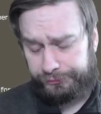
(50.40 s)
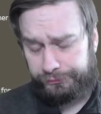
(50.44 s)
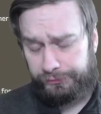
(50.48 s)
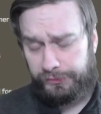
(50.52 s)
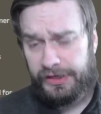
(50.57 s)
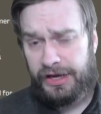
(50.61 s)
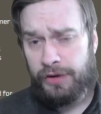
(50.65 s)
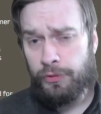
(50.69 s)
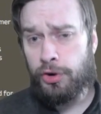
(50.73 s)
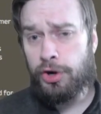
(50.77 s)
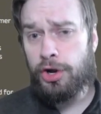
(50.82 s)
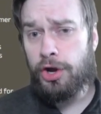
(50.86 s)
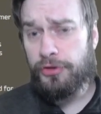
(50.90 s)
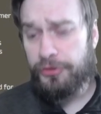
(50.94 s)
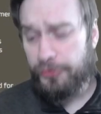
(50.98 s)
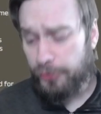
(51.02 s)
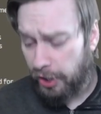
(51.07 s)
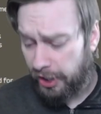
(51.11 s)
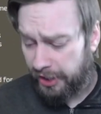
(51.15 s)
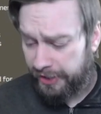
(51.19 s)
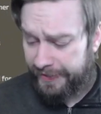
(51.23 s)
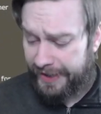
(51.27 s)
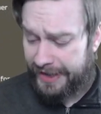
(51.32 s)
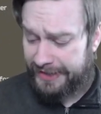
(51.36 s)
And we'll go
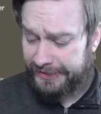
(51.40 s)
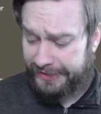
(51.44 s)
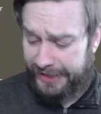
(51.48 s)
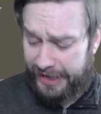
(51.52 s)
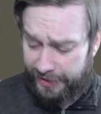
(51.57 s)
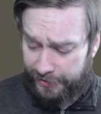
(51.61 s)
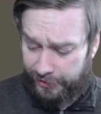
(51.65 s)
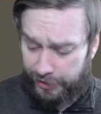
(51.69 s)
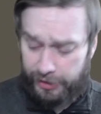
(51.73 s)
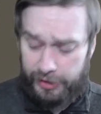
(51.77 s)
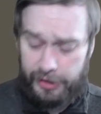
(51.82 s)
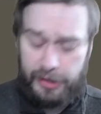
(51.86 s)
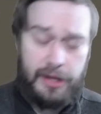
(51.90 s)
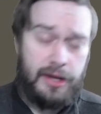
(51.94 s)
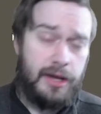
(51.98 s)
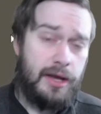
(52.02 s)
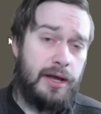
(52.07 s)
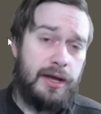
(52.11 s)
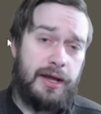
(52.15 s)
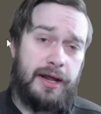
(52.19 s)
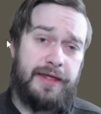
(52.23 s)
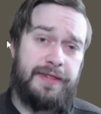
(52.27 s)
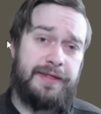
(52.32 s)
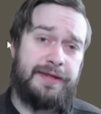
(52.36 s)
through all of that together.
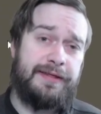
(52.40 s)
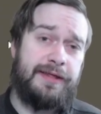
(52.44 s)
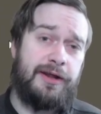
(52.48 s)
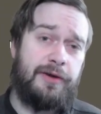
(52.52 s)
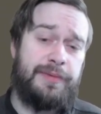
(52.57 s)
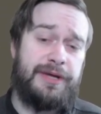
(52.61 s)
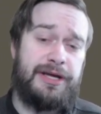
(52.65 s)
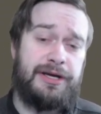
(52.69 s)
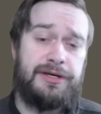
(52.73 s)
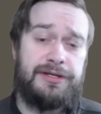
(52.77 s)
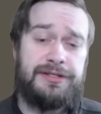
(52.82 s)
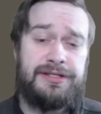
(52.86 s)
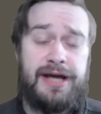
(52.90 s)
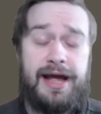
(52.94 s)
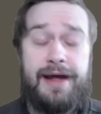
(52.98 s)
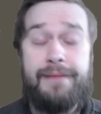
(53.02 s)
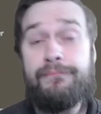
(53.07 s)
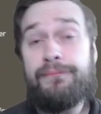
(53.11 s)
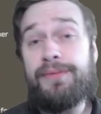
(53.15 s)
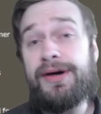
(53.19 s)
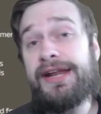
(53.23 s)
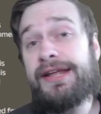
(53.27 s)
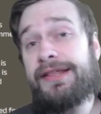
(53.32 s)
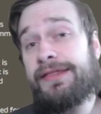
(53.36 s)
And I think that'll be a good time.
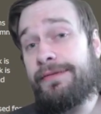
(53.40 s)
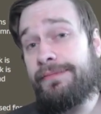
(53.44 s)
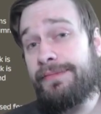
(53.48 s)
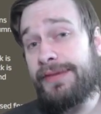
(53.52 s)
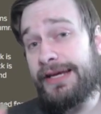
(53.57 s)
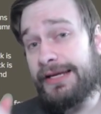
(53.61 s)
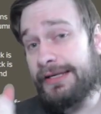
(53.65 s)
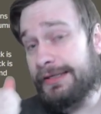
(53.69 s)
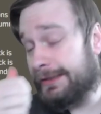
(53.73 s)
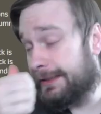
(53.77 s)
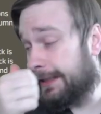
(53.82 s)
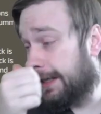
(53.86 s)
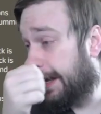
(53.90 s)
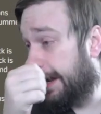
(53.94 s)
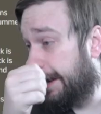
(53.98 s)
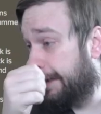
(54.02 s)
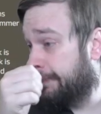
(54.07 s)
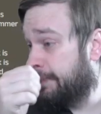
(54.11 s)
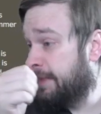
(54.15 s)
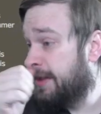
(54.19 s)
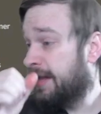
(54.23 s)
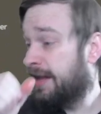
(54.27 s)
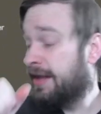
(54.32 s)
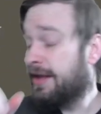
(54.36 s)
But in the
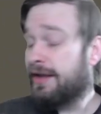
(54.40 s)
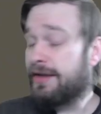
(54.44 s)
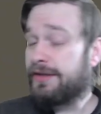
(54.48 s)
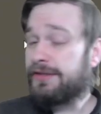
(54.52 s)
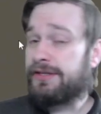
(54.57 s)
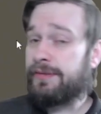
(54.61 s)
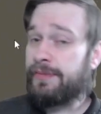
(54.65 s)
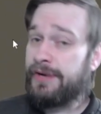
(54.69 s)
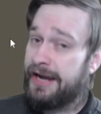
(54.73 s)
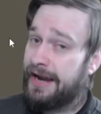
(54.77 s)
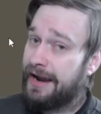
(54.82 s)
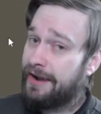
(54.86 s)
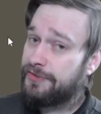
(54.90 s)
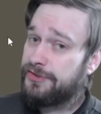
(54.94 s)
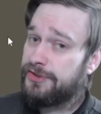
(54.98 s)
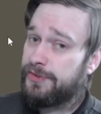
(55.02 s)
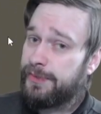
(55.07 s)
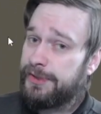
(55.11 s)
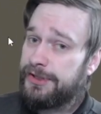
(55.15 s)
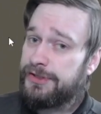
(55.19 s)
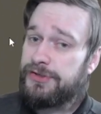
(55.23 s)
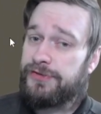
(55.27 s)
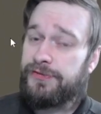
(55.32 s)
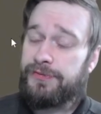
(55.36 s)
meantime, some
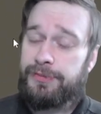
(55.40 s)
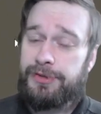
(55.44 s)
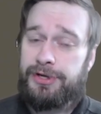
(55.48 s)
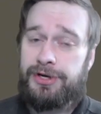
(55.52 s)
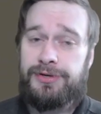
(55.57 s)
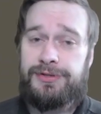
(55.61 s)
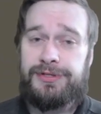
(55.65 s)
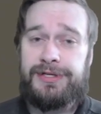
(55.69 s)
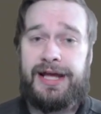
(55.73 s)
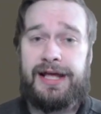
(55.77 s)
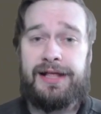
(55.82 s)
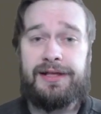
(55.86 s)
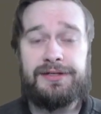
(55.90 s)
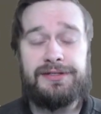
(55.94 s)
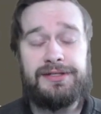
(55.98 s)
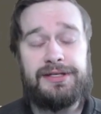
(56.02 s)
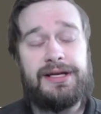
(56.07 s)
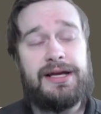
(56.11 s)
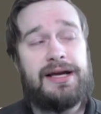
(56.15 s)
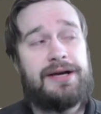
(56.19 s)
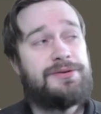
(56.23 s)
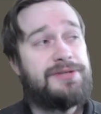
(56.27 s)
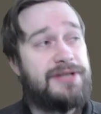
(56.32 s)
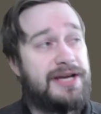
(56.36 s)
announcements from Ghost
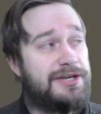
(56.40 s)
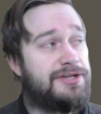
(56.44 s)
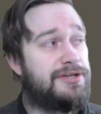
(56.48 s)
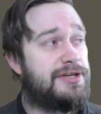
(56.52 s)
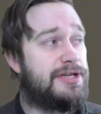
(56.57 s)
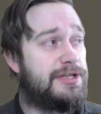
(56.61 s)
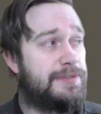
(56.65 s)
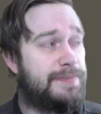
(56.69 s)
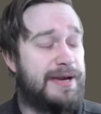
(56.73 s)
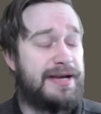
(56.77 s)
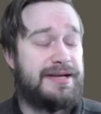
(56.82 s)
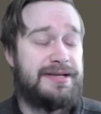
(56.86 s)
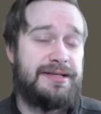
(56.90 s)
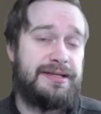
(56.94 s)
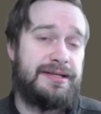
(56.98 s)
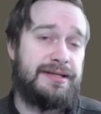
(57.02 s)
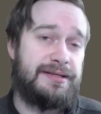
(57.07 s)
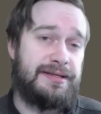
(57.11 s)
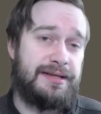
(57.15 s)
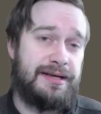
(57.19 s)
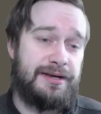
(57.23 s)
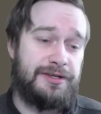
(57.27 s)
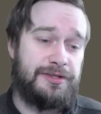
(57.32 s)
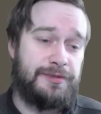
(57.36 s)
Galaxy. I was actually expecting
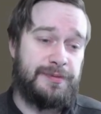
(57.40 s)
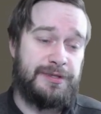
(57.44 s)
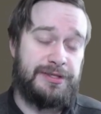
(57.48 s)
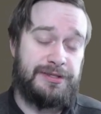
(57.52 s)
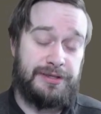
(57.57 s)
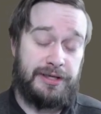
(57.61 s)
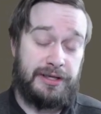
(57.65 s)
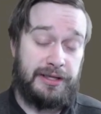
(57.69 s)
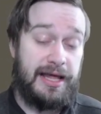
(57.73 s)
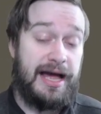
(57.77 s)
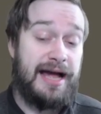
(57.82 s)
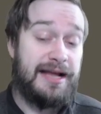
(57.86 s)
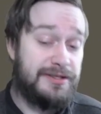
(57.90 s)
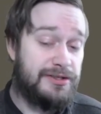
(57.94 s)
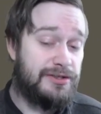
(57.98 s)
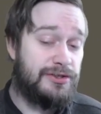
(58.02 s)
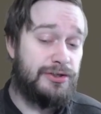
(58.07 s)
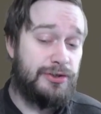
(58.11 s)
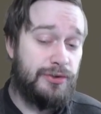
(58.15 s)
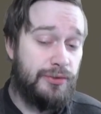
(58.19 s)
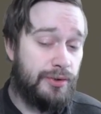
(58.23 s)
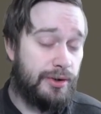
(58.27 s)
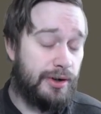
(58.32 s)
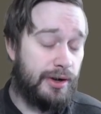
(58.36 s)
these announcements a lot
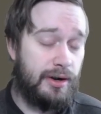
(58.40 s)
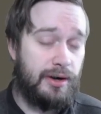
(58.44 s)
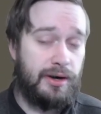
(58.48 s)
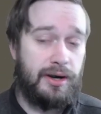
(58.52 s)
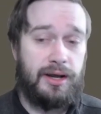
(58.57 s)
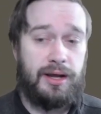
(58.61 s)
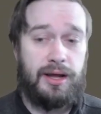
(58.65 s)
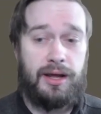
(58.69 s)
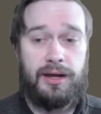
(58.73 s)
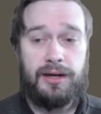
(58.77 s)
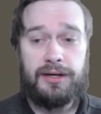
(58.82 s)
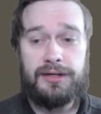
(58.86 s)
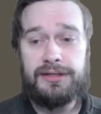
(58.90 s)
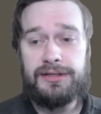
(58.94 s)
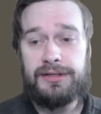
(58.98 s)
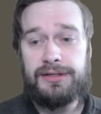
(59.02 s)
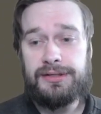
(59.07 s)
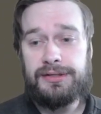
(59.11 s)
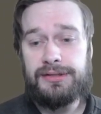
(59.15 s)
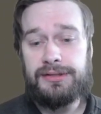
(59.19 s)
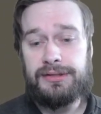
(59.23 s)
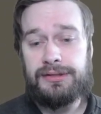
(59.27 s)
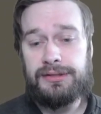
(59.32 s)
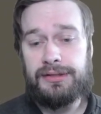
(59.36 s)
sooner,
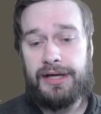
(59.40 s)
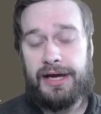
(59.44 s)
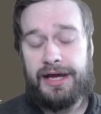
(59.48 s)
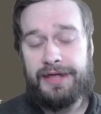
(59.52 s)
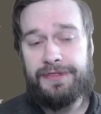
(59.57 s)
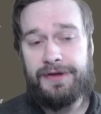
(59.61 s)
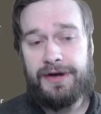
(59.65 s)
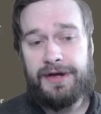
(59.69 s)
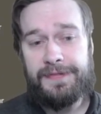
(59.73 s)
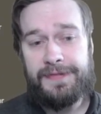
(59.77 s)
because I thought